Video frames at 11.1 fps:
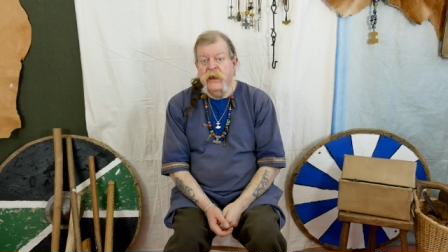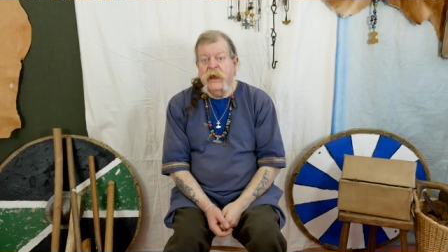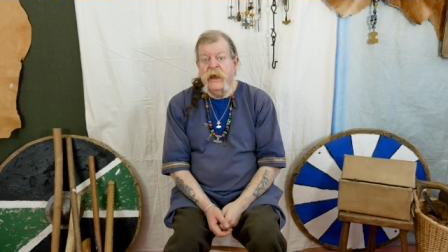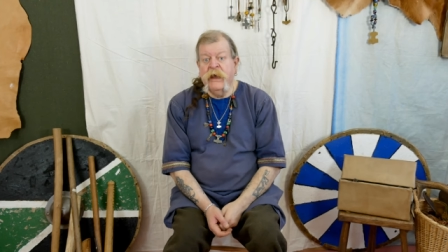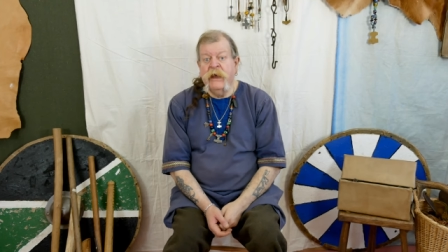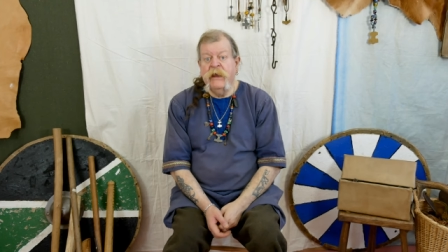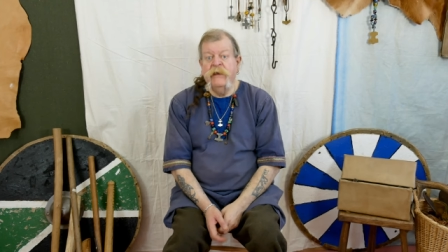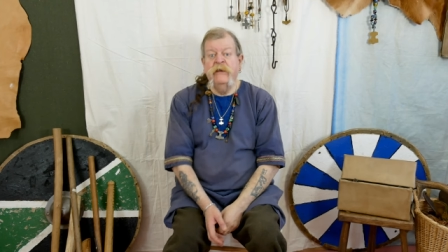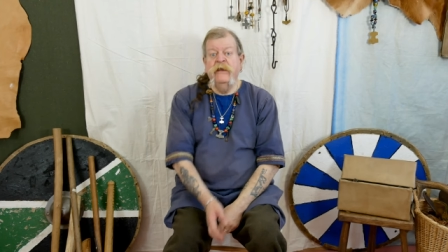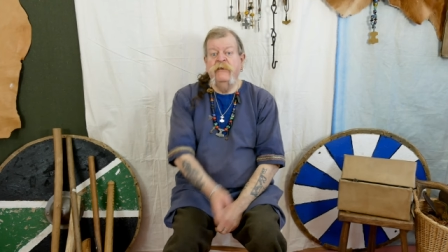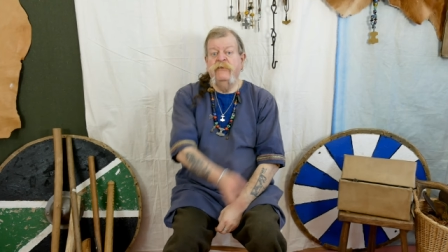And
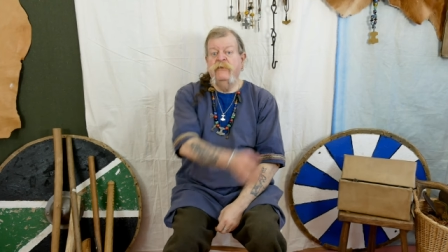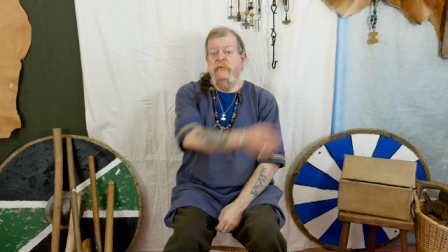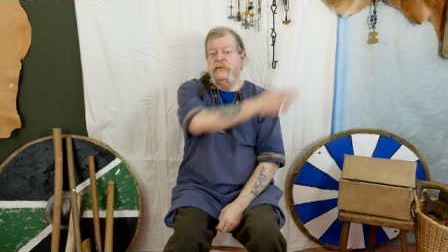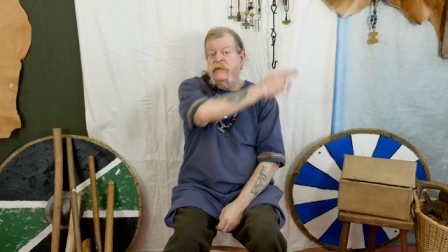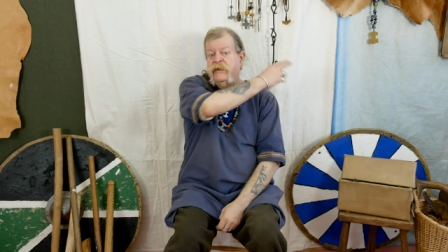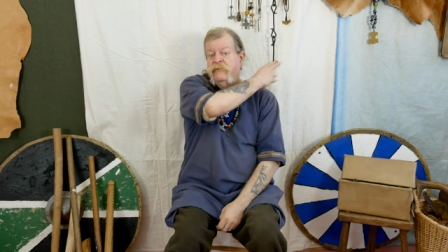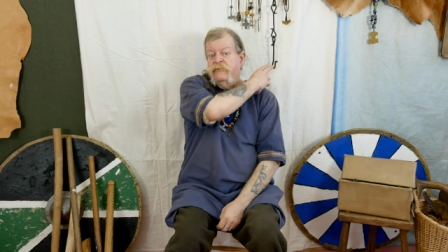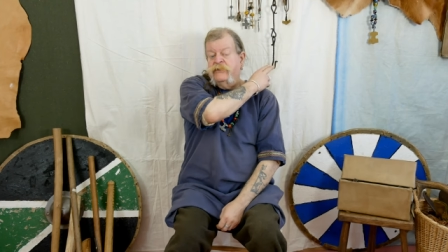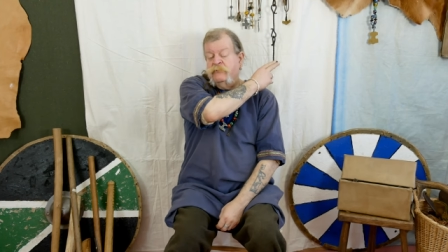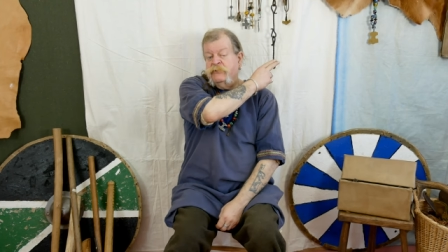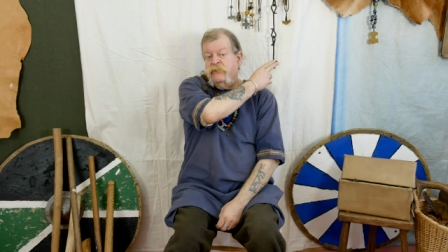if you want to leave a
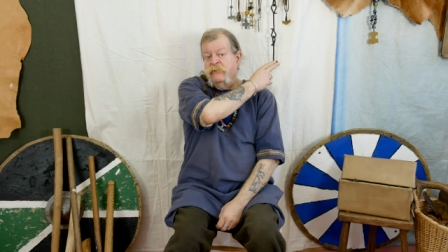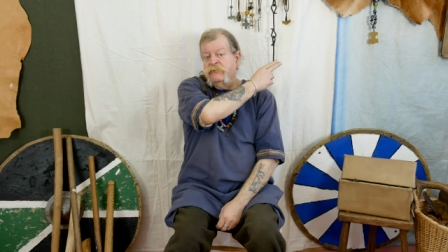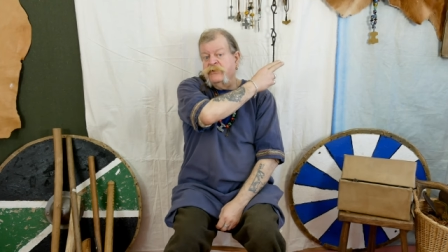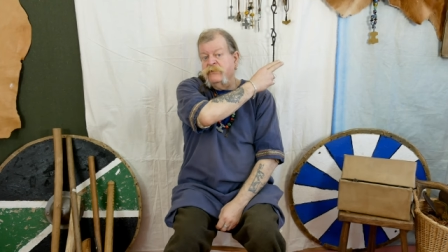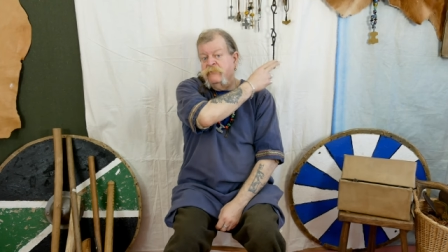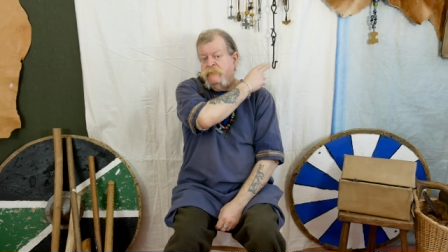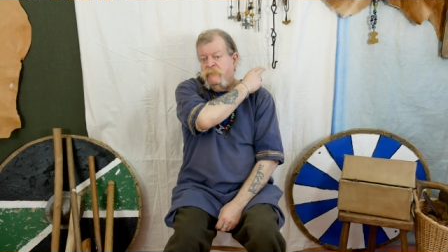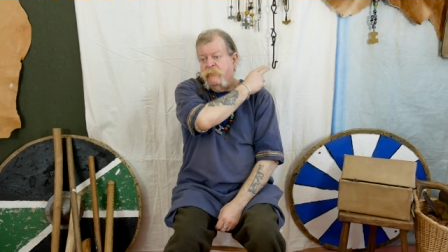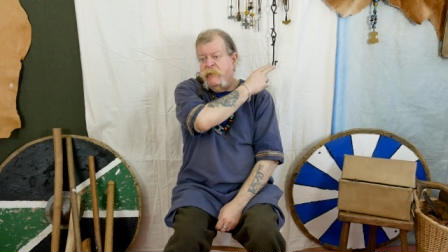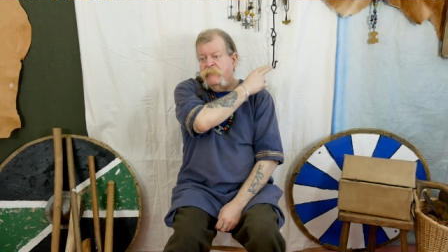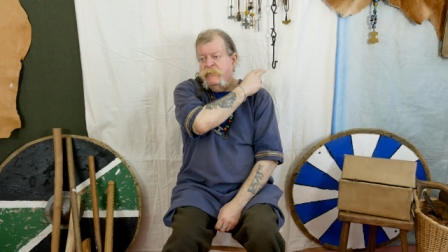subscription,
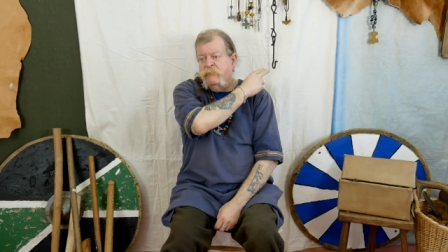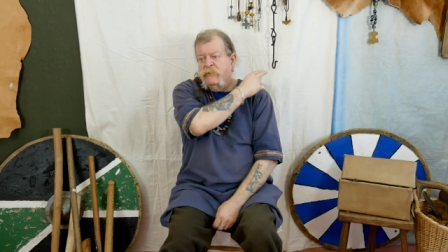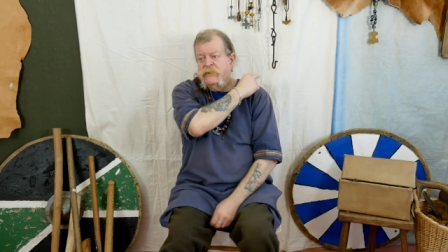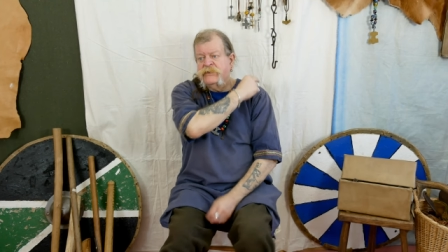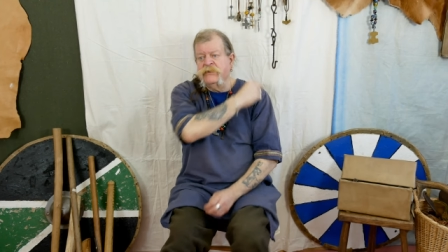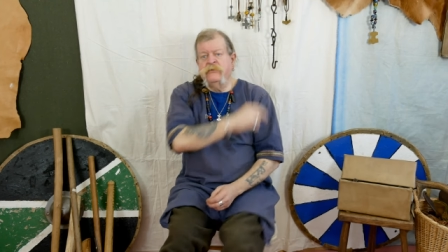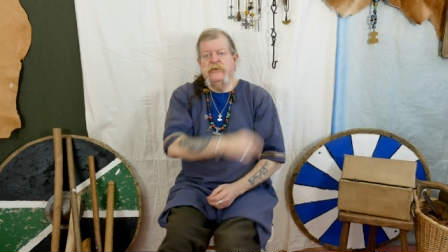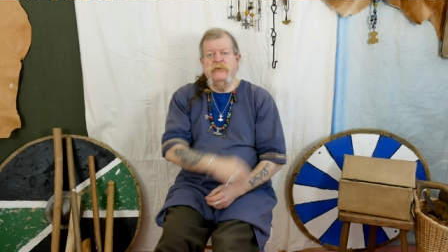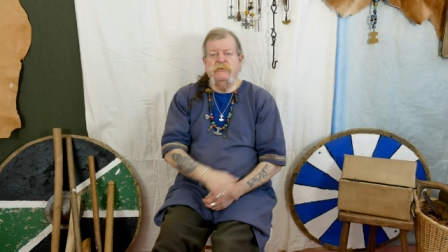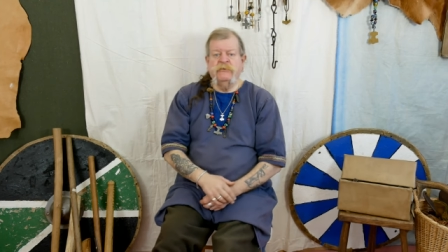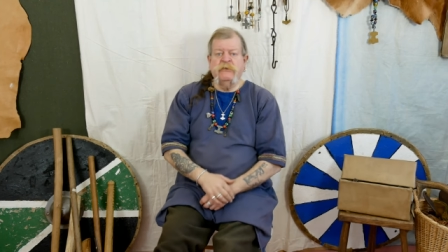remember to press the old
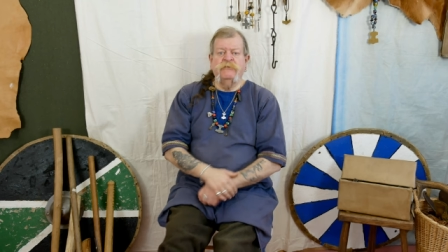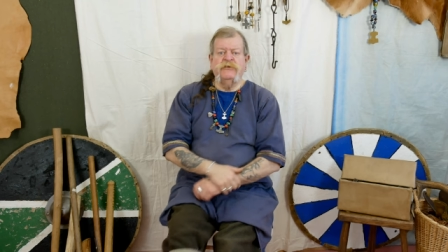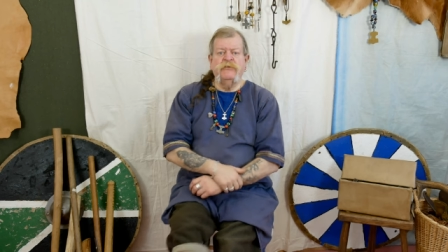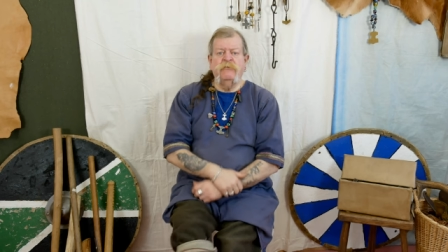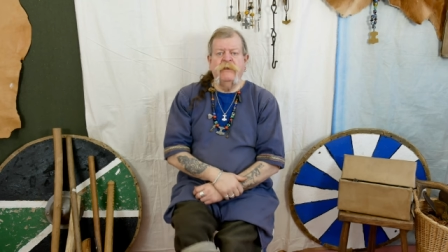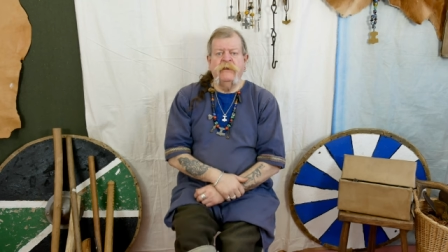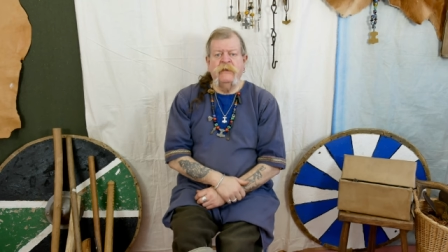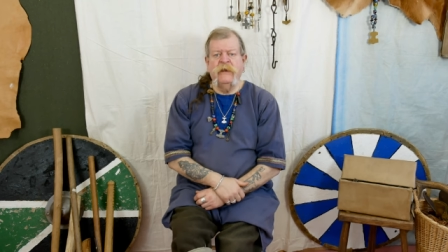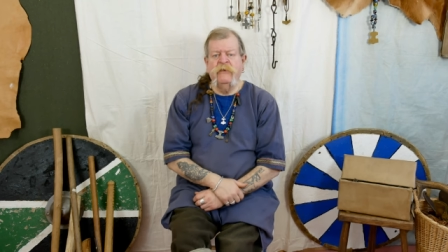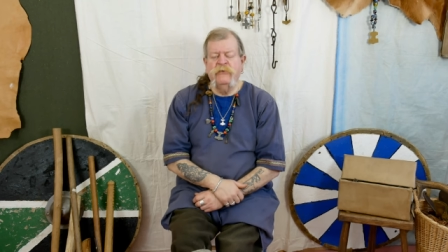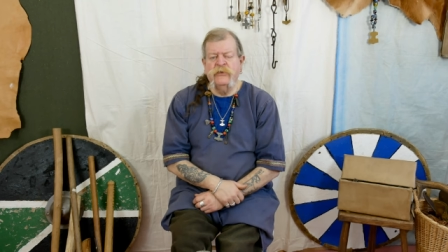subscription bell
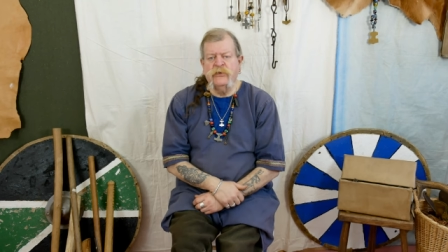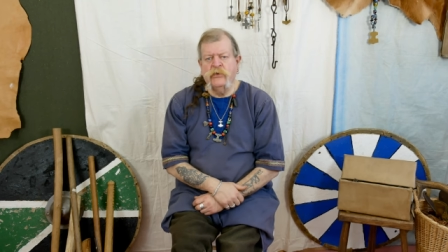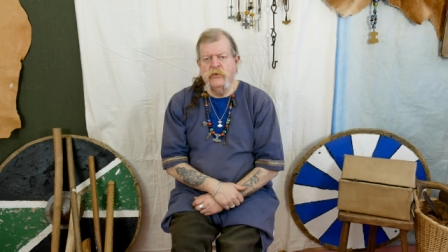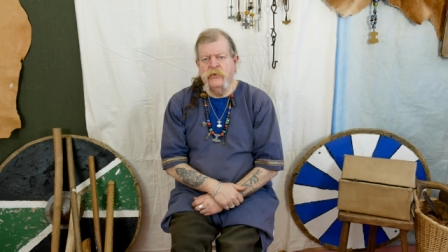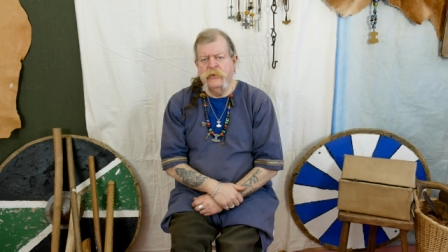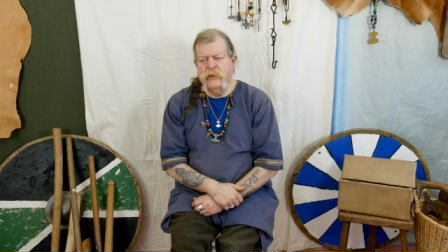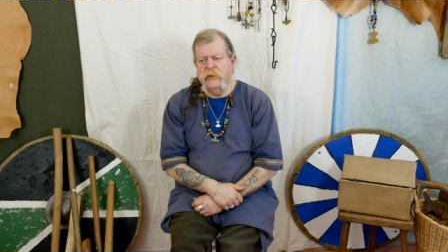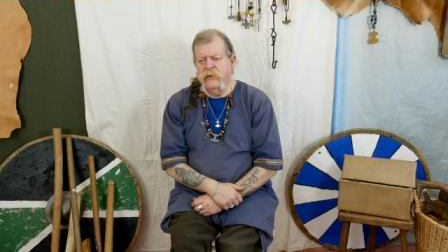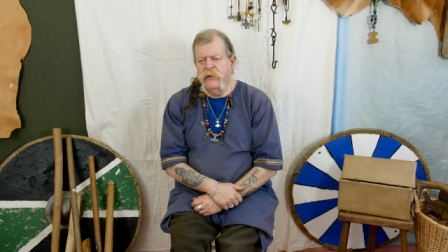there in the corner.